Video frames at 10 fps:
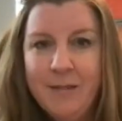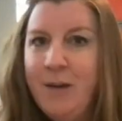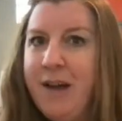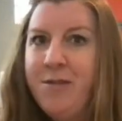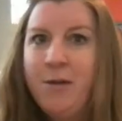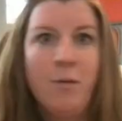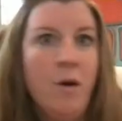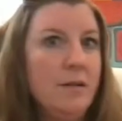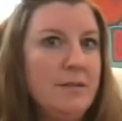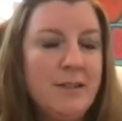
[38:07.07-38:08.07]
We have the
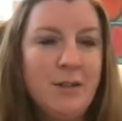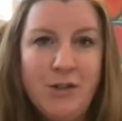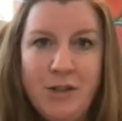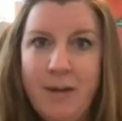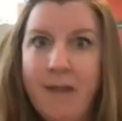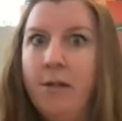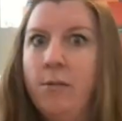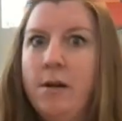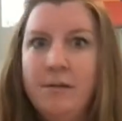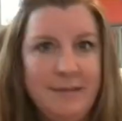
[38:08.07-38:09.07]
wrong solution. We have the
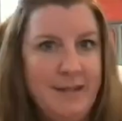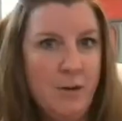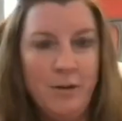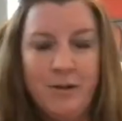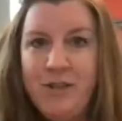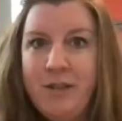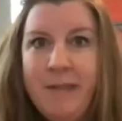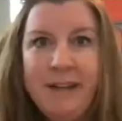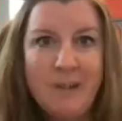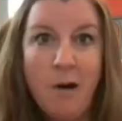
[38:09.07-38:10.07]
wrong stakeholder.
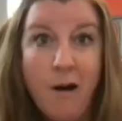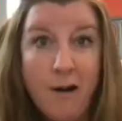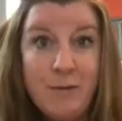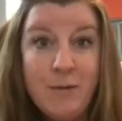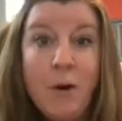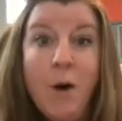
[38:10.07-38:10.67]
Something's off.